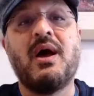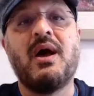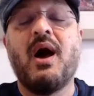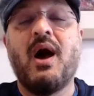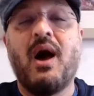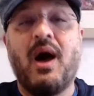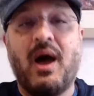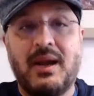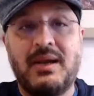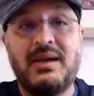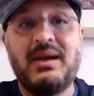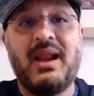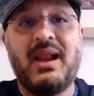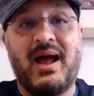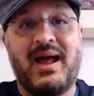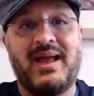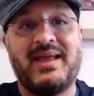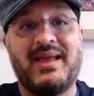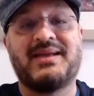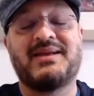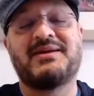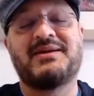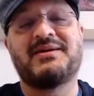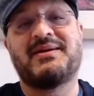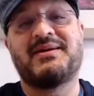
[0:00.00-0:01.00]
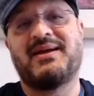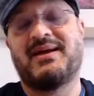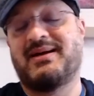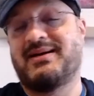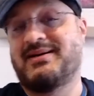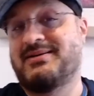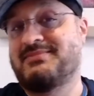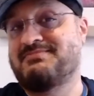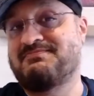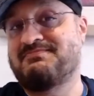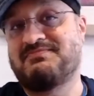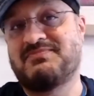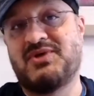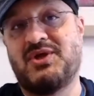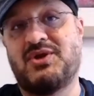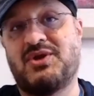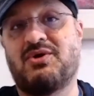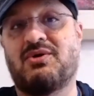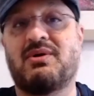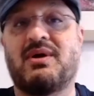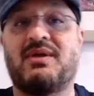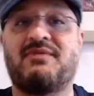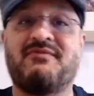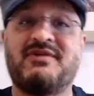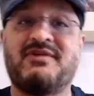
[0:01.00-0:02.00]
Unlike
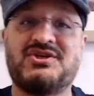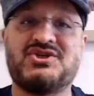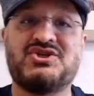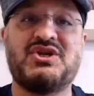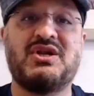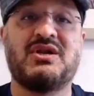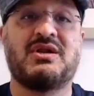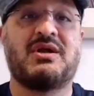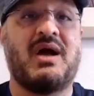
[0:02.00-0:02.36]
conventional